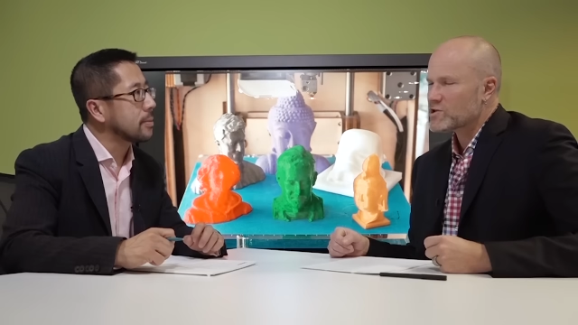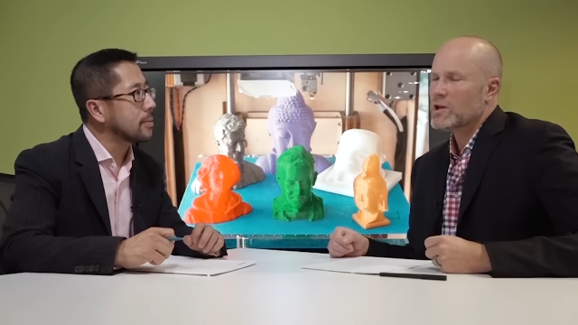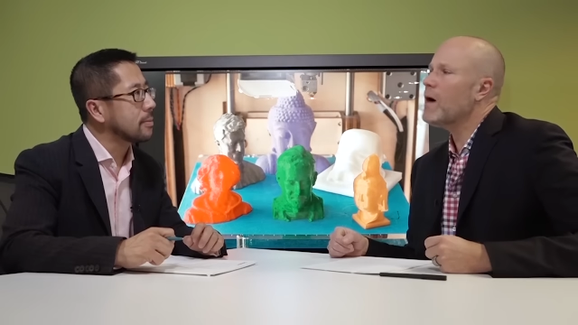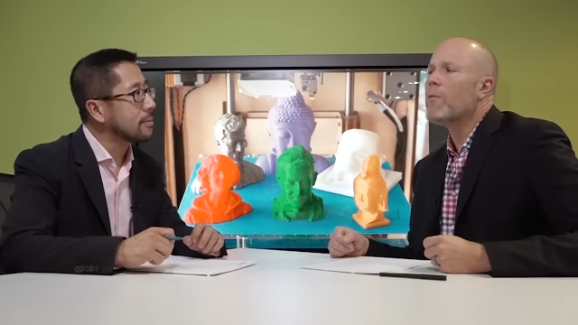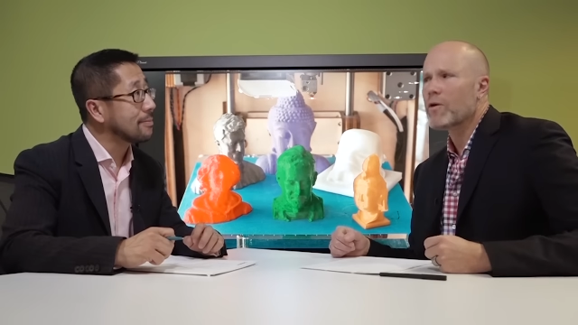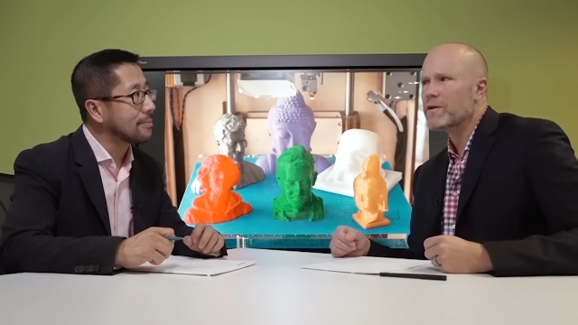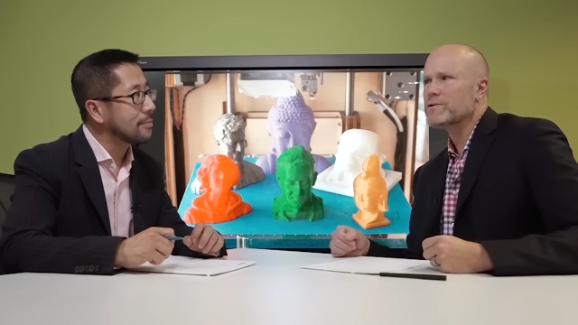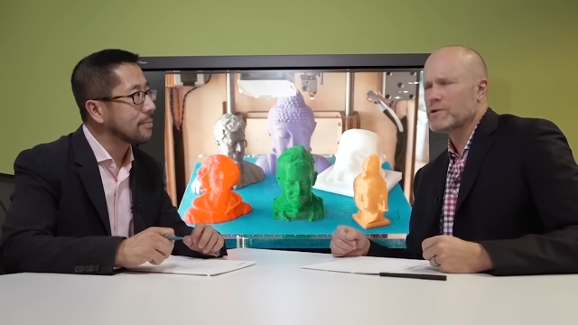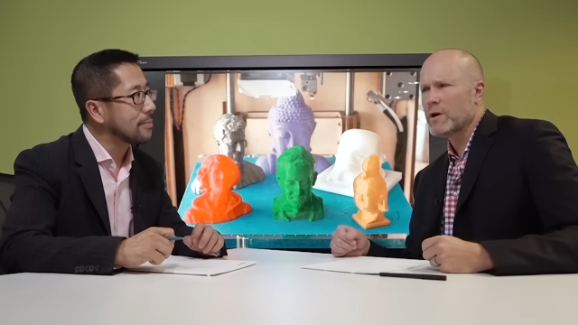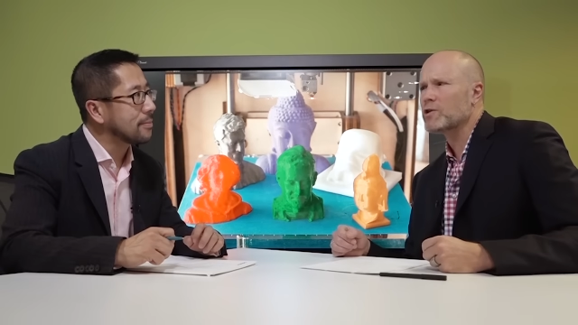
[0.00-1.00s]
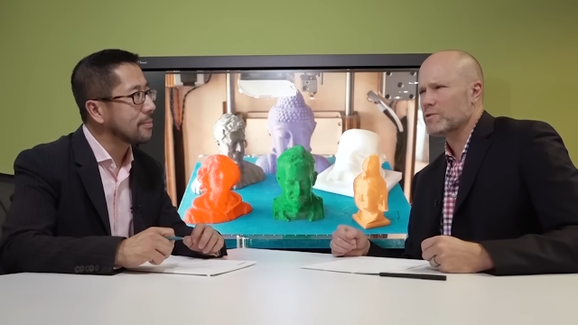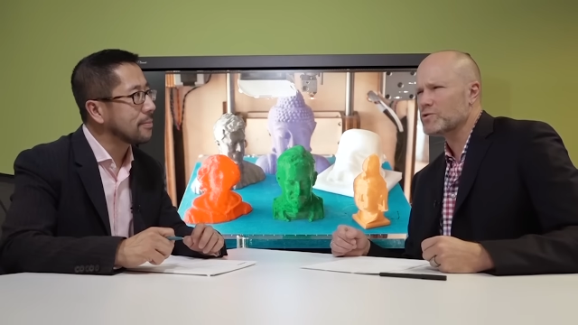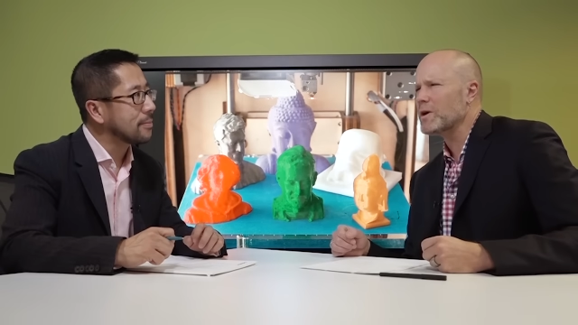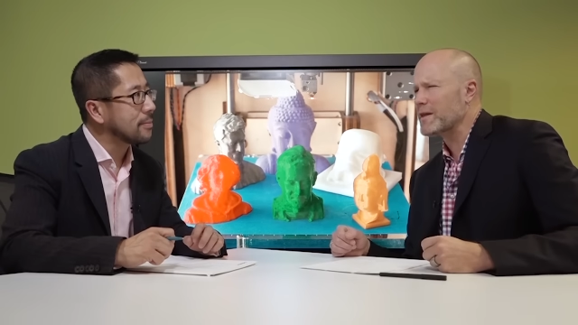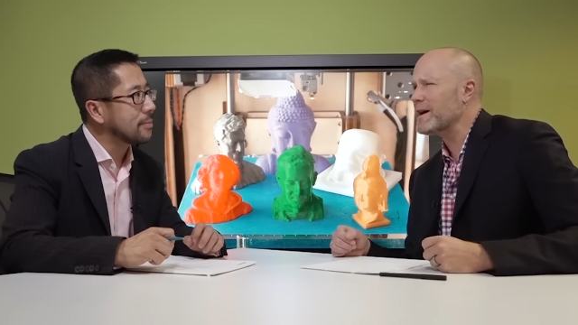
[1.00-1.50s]
Speaker 1: there's a lot more than
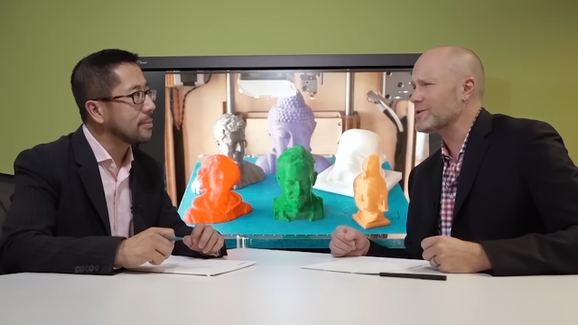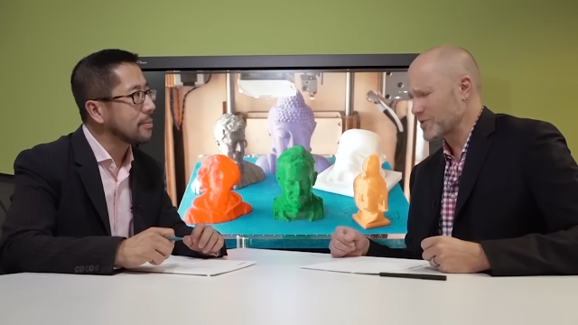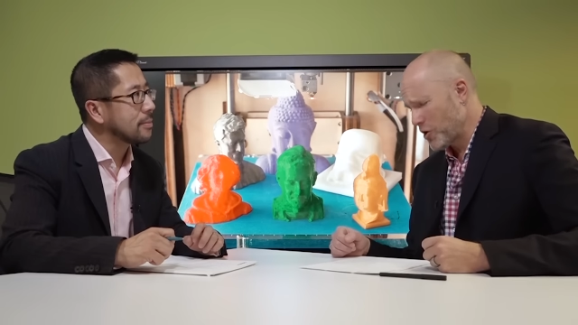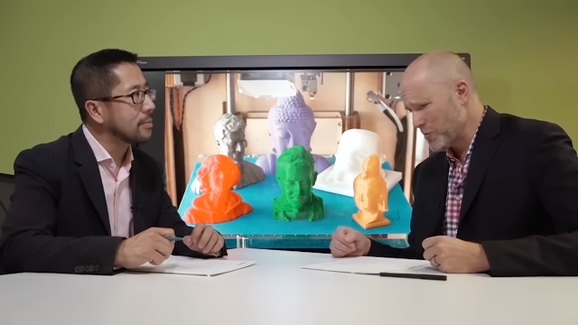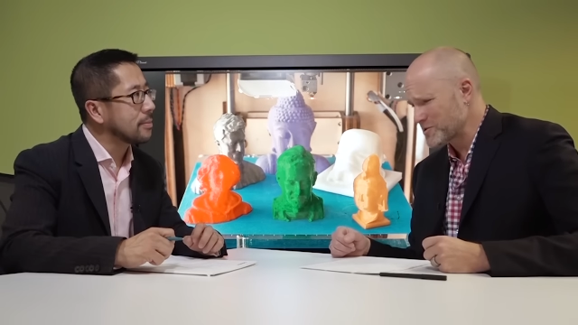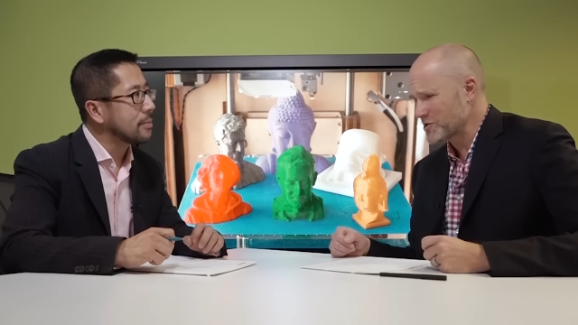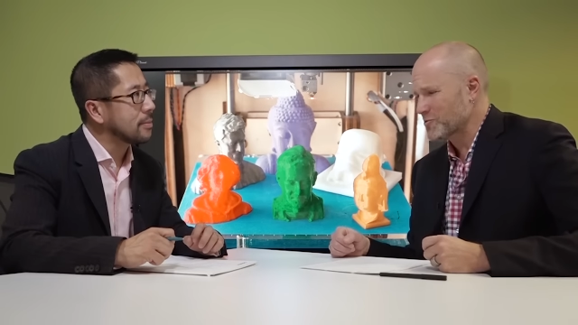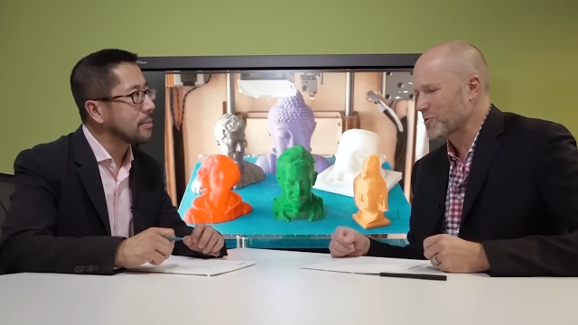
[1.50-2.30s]
220,000 homes in the